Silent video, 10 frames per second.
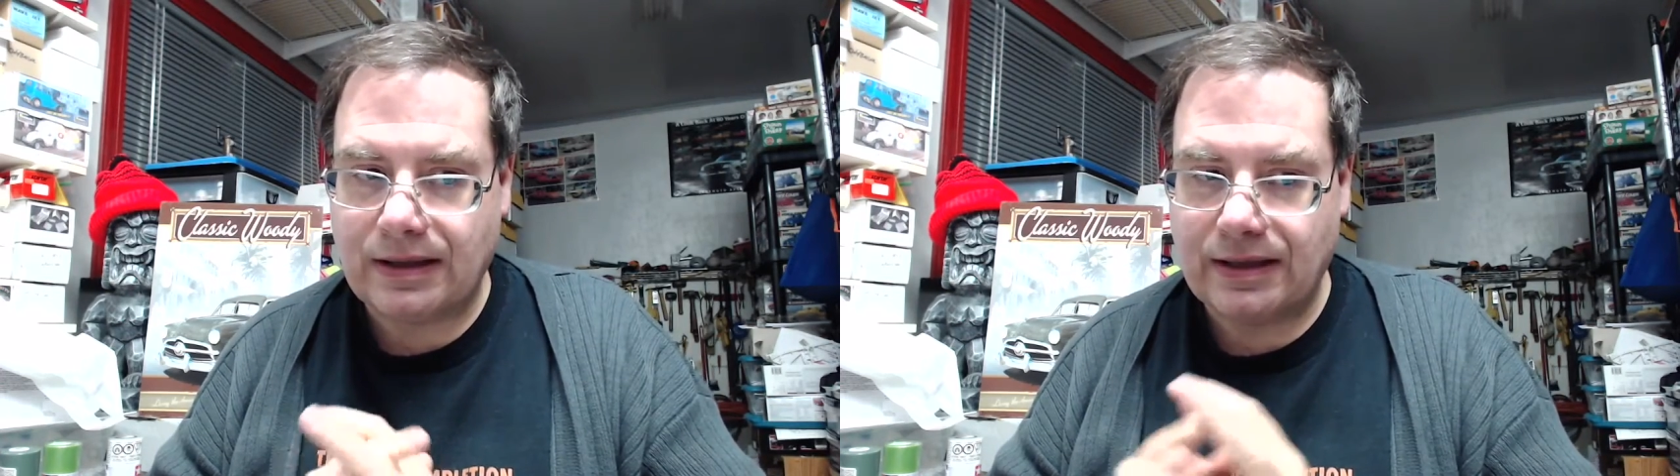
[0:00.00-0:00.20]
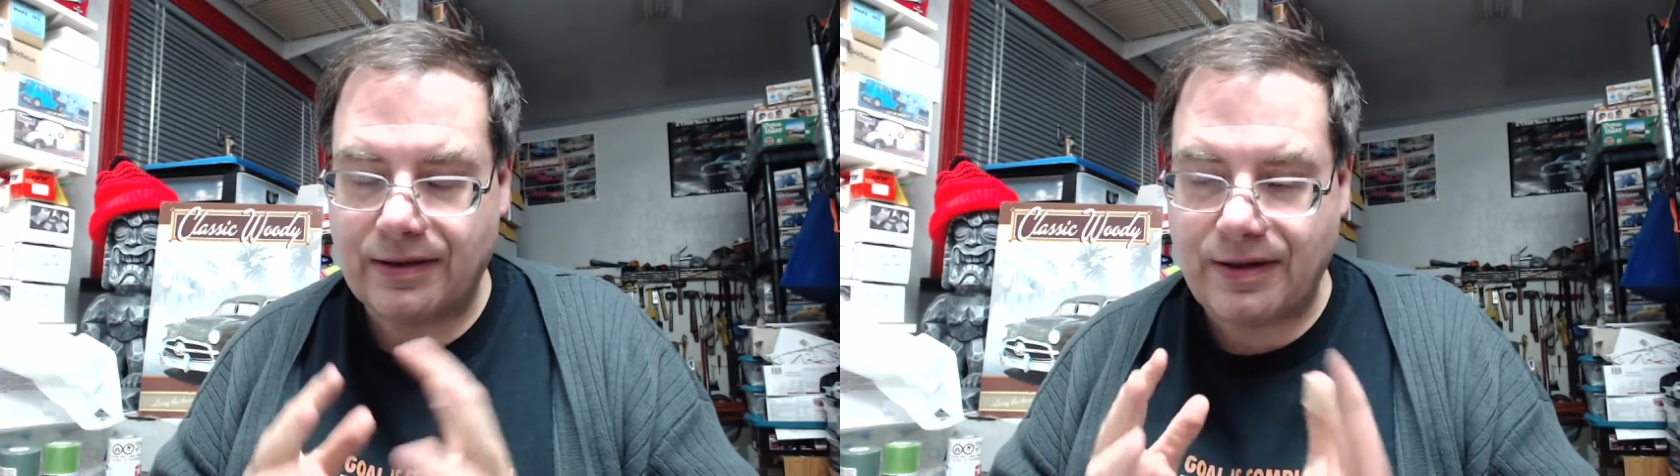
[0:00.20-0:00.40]

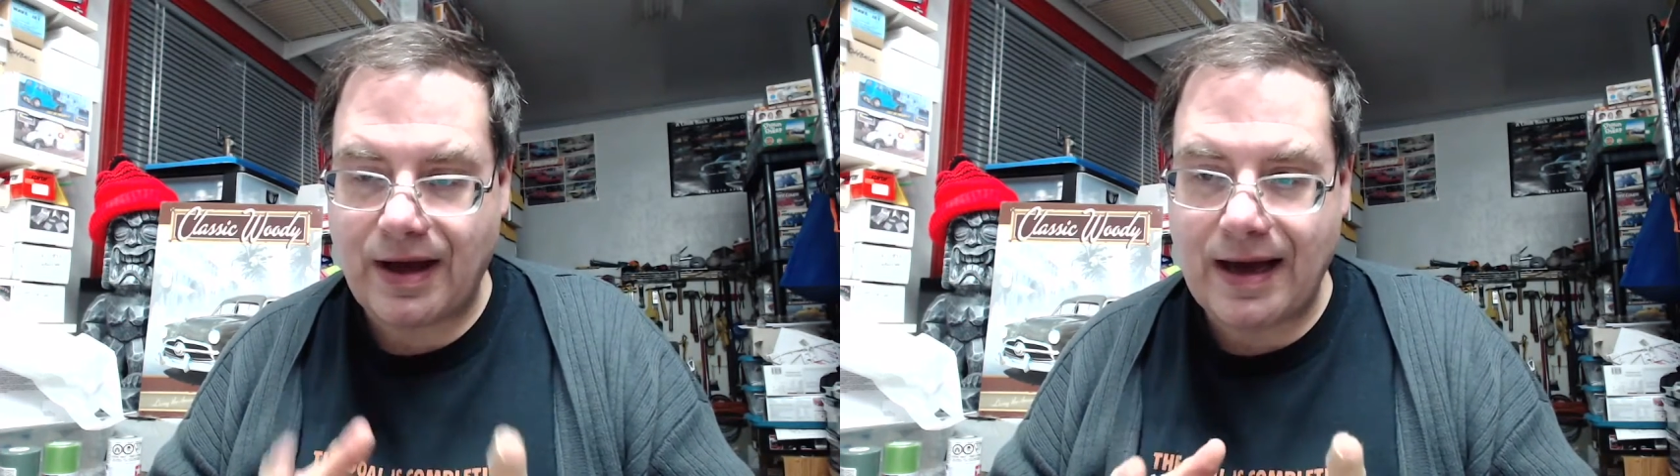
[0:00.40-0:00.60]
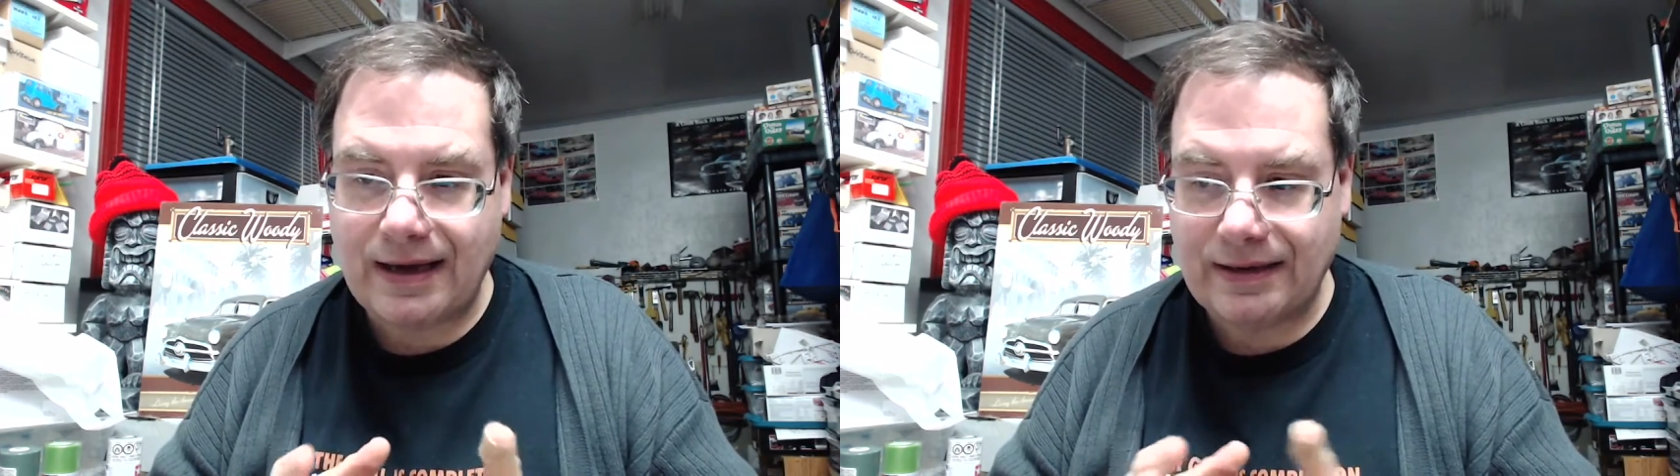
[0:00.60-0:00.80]

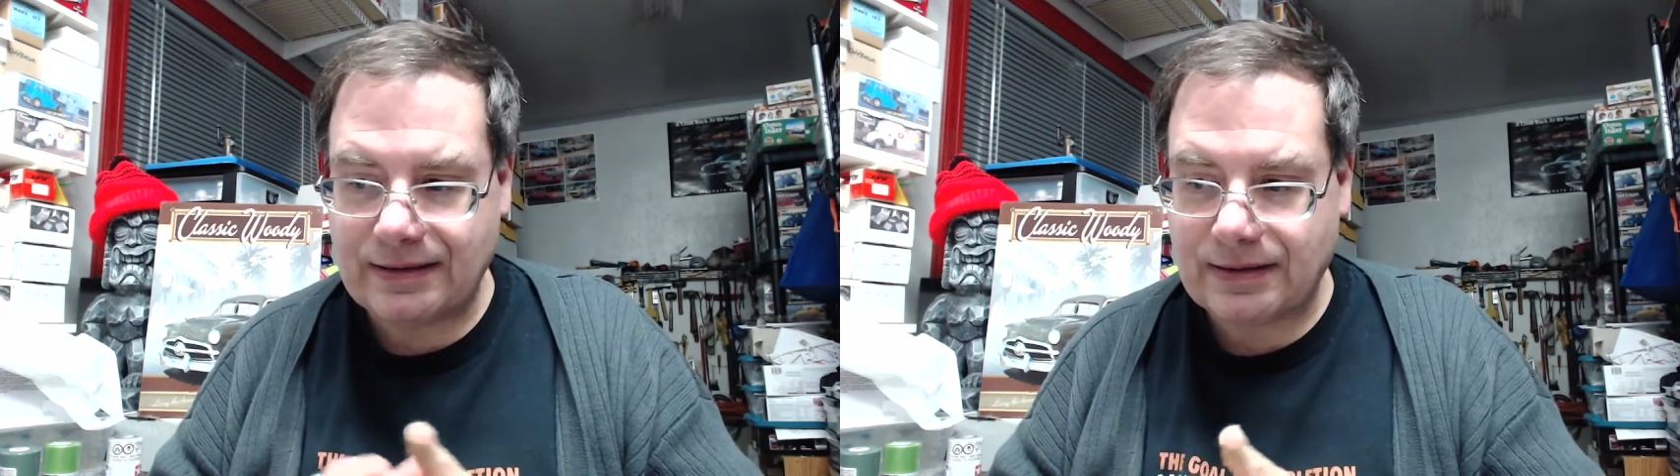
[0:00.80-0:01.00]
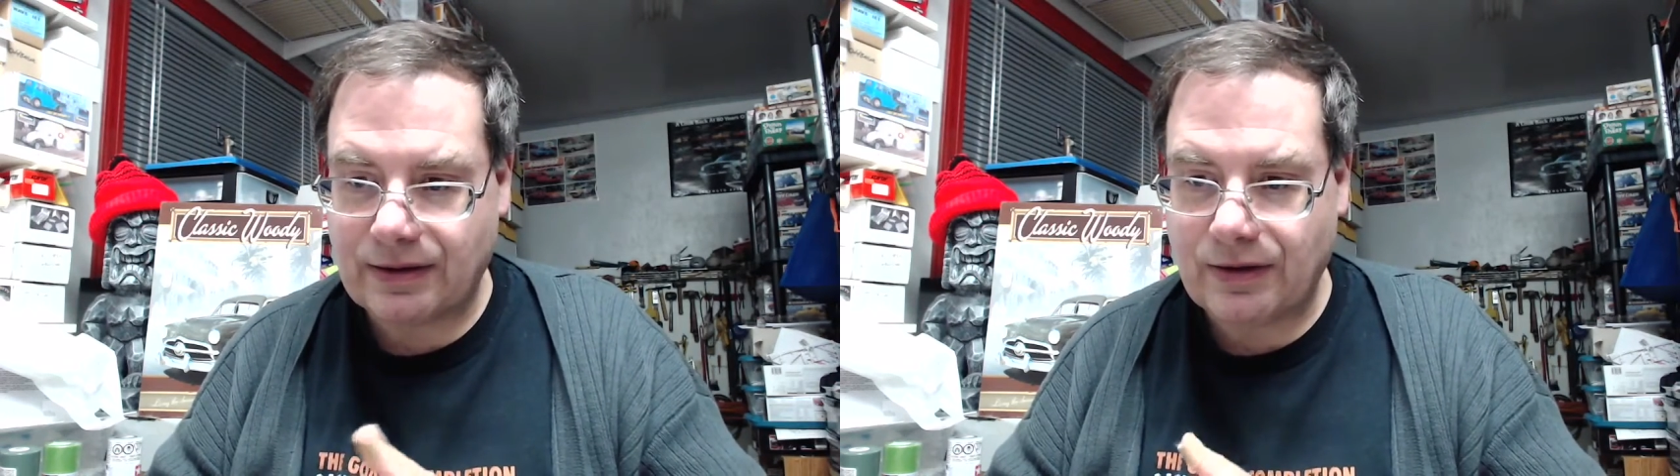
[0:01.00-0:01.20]
that
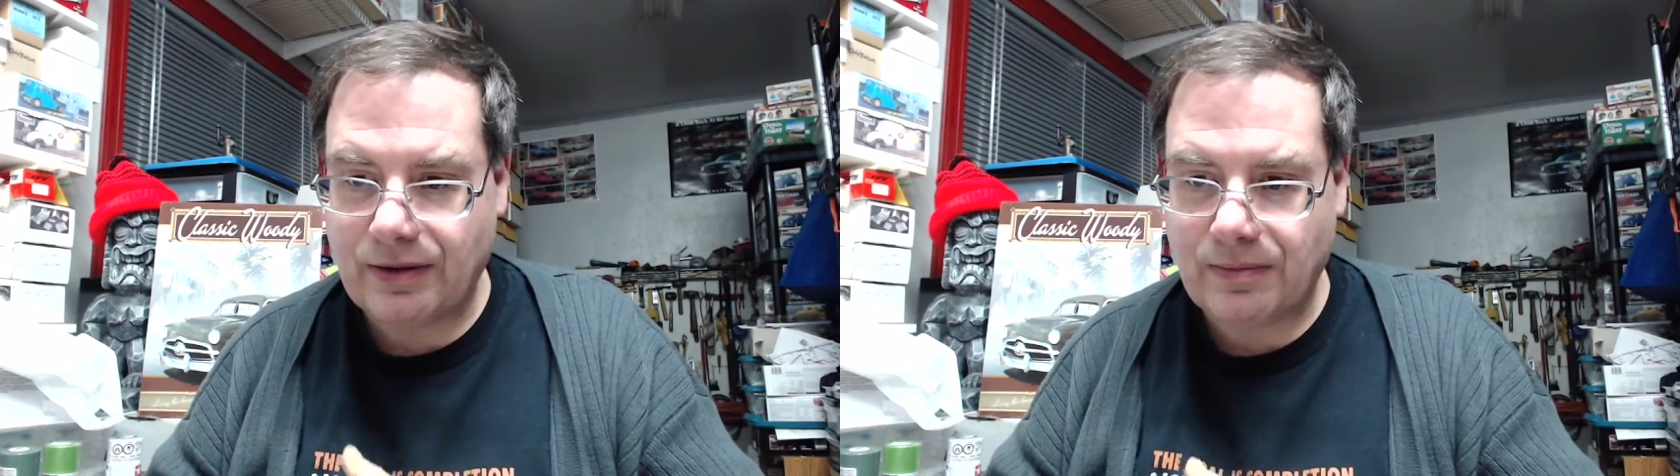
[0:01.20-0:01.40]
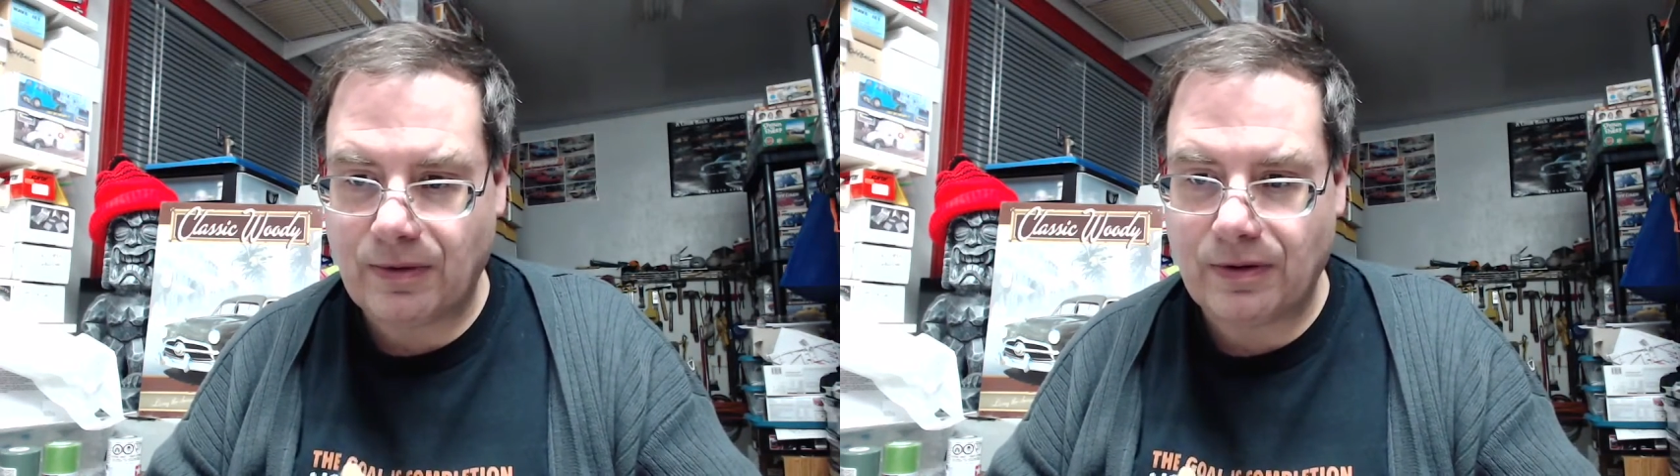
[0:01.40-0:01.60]
is the
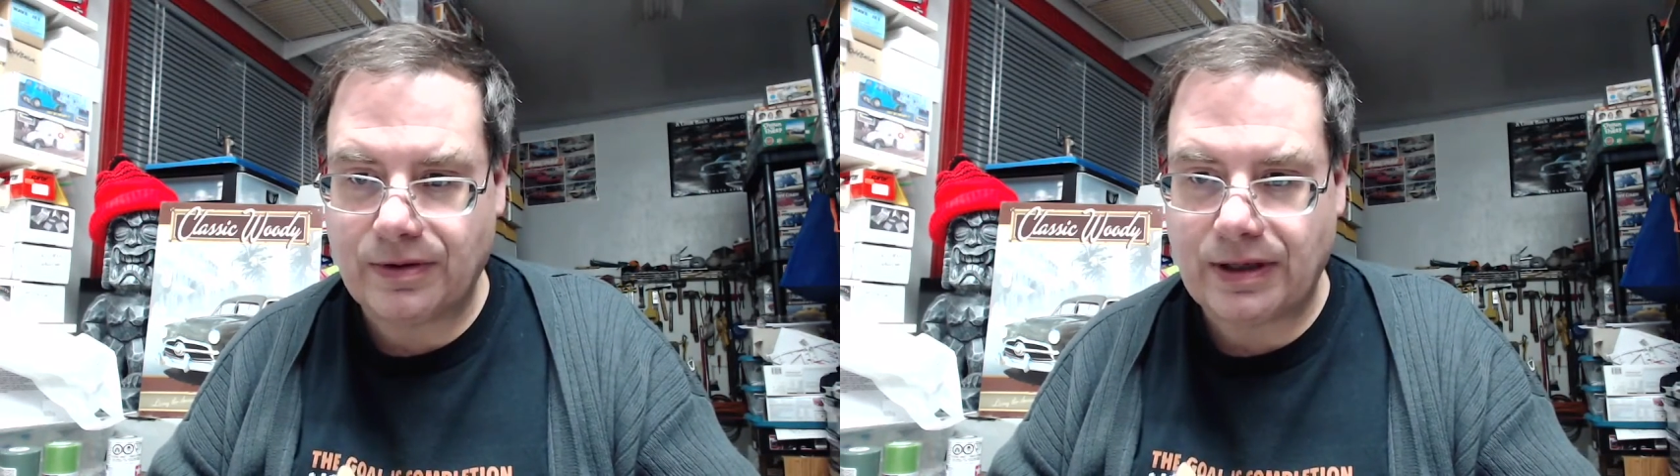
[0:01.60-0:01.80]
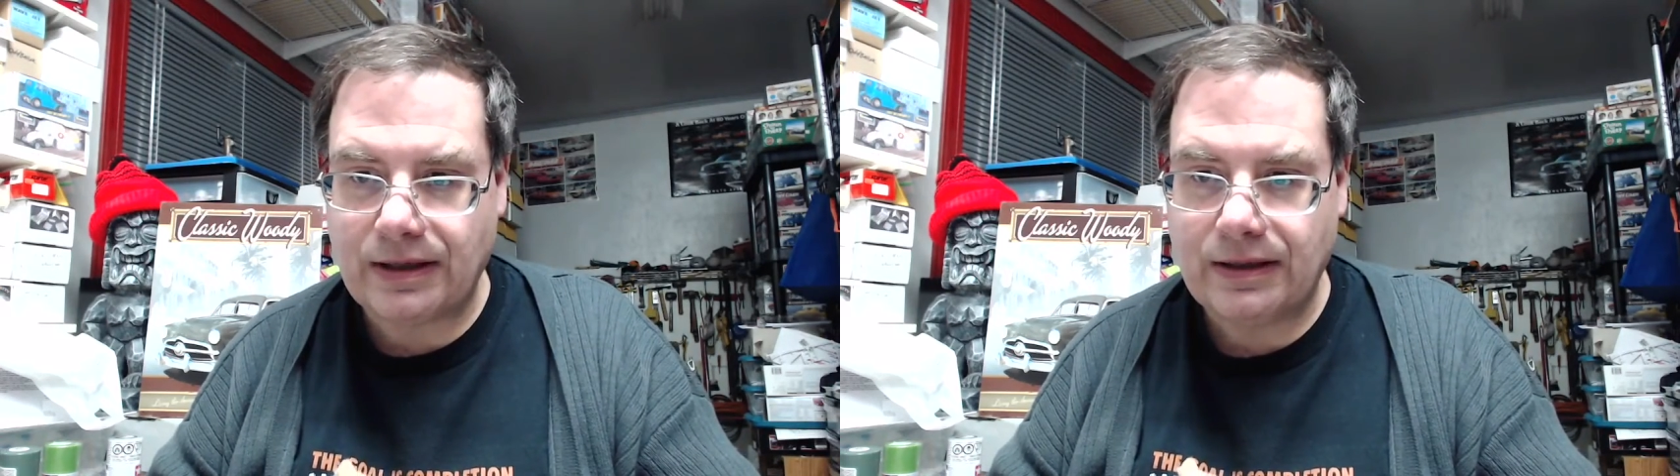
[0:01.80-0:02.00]
current
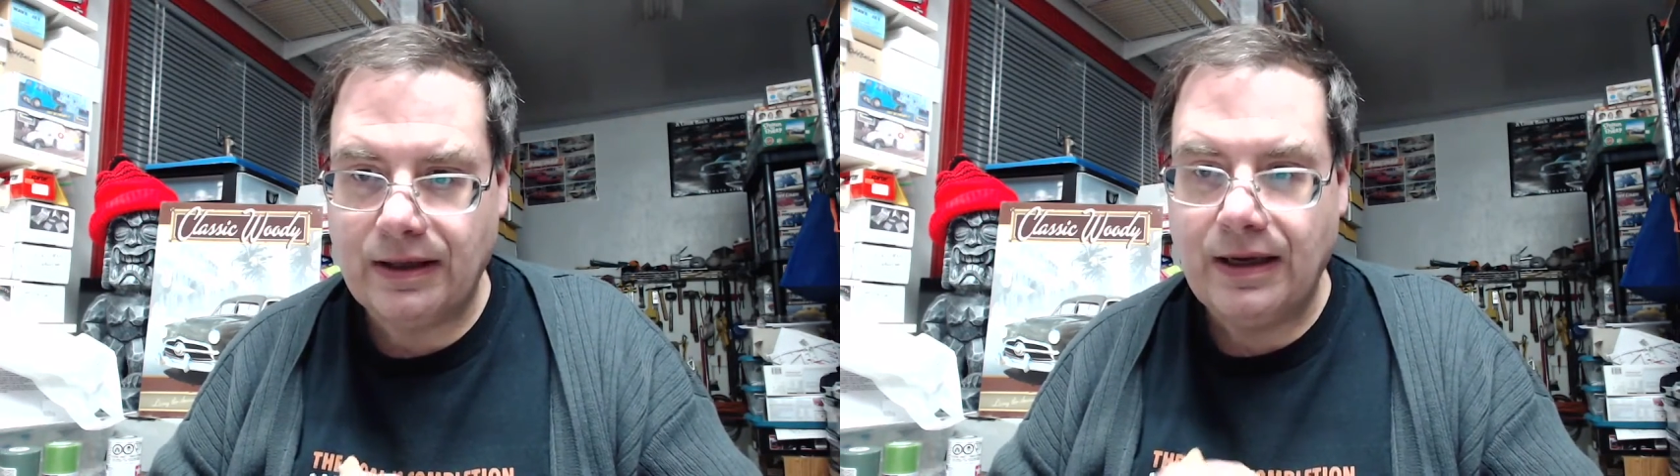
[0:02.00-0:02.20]
project.